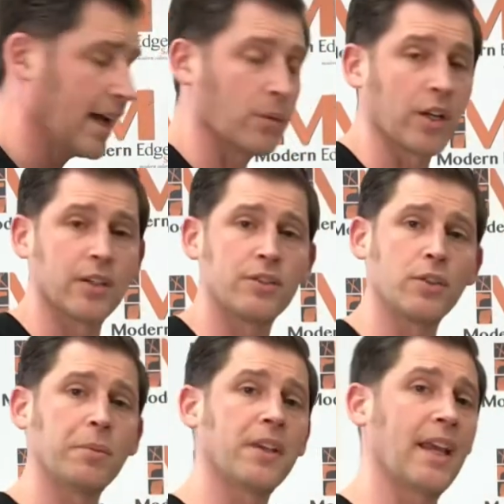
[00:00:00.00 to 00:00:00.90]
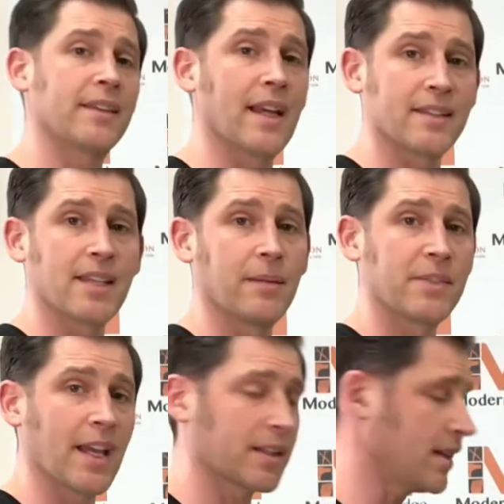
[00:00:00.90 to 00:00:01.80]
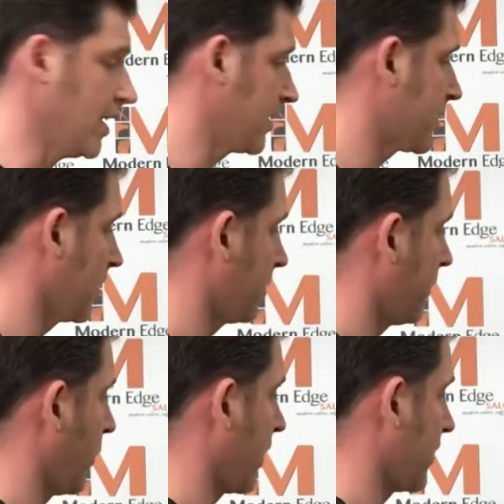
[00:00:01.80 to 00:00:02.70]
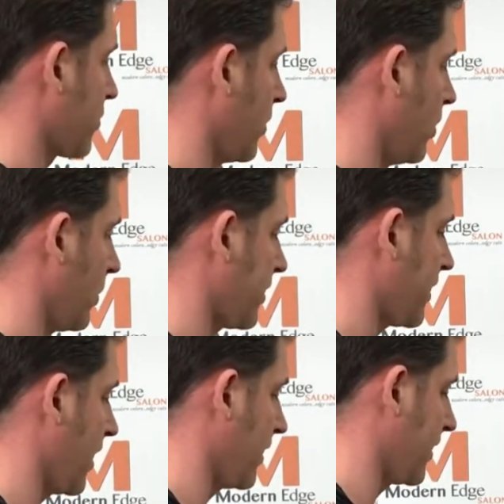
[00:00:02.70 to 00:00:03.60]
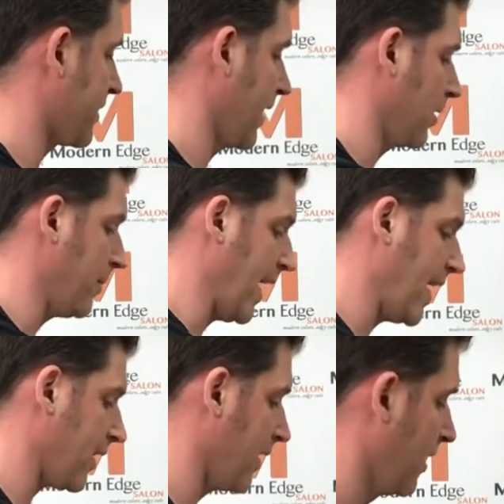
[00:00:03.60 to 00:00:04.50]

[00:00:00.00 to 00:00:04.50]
we're going to duplicate that same technique. So for control, we'll start in the center back,